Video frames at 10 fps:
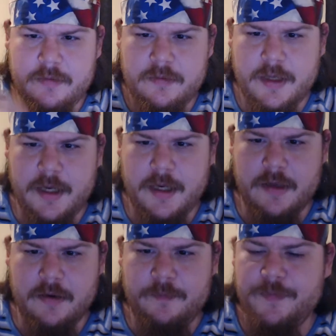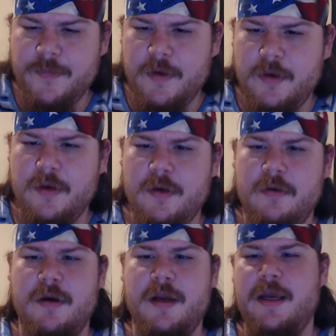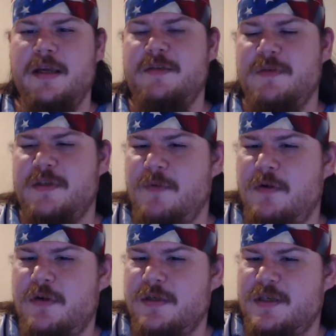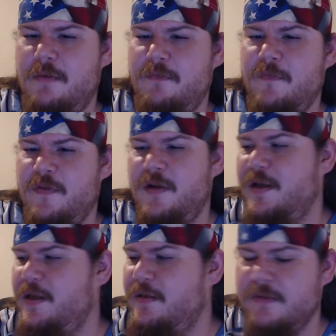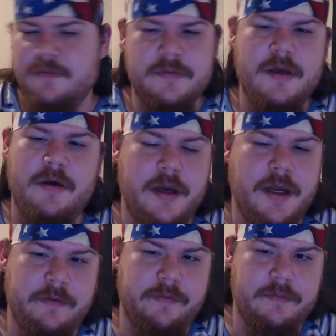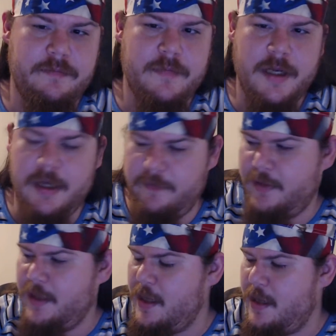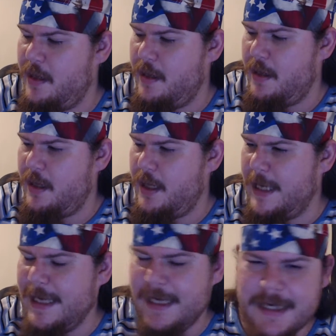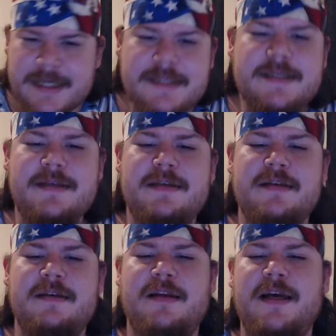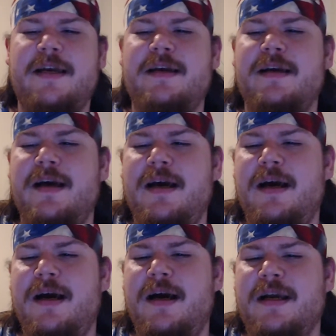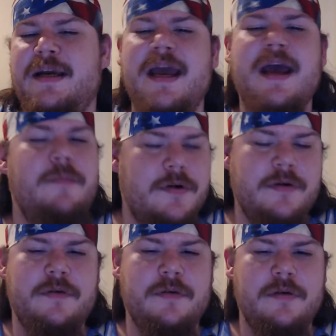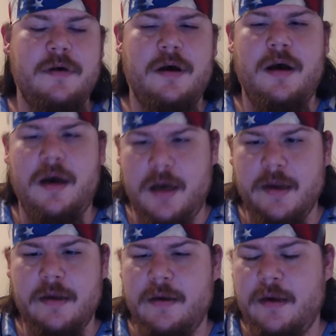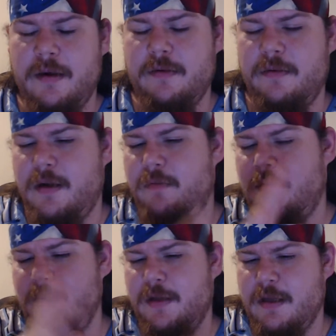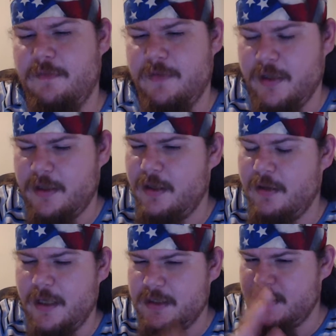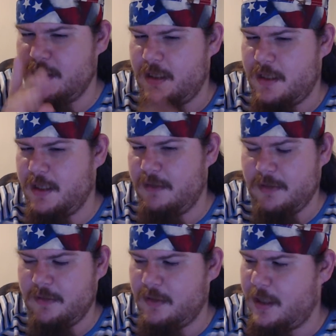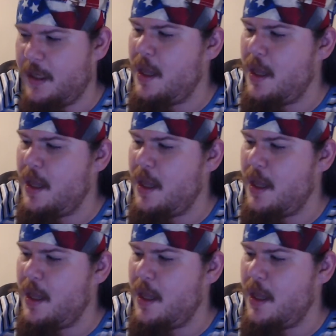Thank you. Renegade's been smoking something funny. No, I haven't. I haven't. It isn't like a chemical high. I want to make that very clear. It is not a chemical high.